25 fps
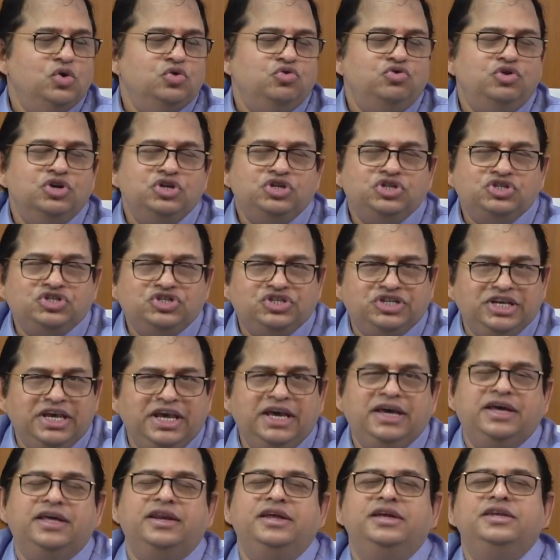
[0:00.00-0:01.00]
The
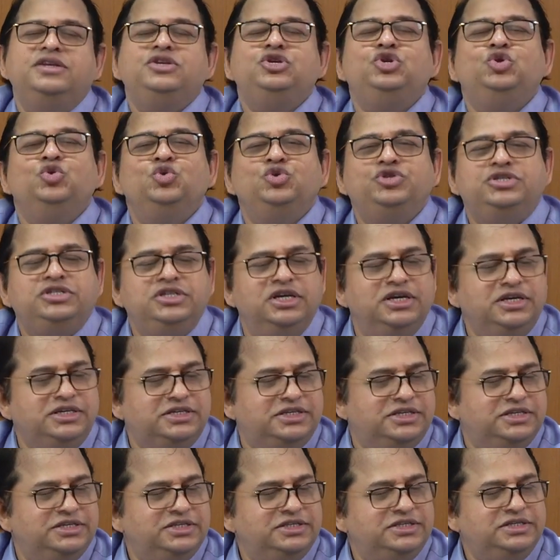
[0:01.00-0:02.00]
secret to
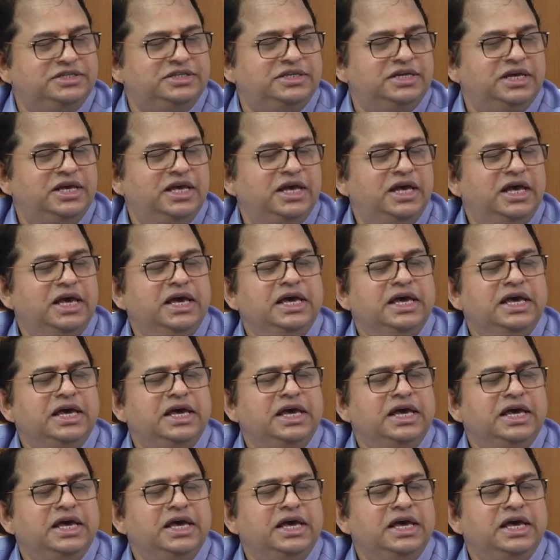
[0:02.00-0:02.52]
success